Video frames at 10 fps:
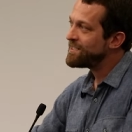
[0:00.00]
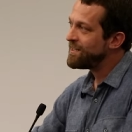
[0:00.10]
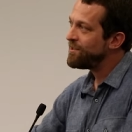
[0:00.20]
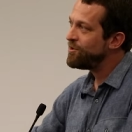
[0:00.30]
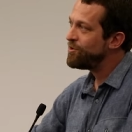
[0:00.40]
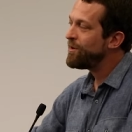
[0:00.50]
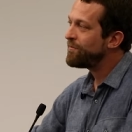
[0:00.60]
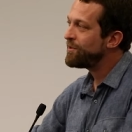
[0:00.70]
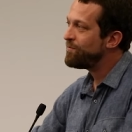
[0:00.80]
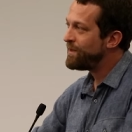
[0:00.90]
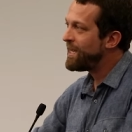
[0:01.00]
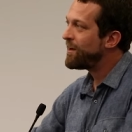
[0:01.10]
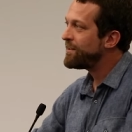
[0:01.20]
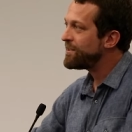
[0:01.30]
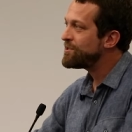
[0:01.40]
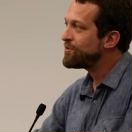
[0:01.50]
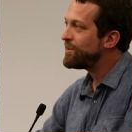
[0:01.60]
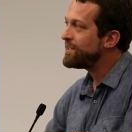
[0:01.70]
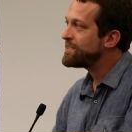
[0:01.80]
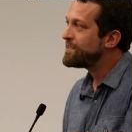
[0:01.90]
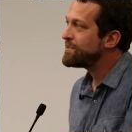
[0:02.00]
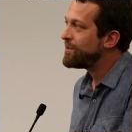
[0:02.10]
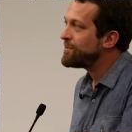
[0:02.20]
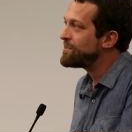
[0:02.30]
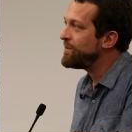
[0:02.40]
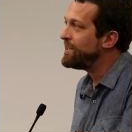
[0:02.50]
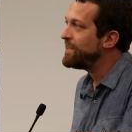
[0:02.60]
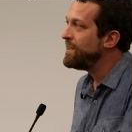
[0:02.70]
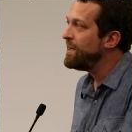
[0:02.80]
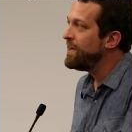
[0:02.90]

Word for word: I think you do have to be out in the streets, so to speak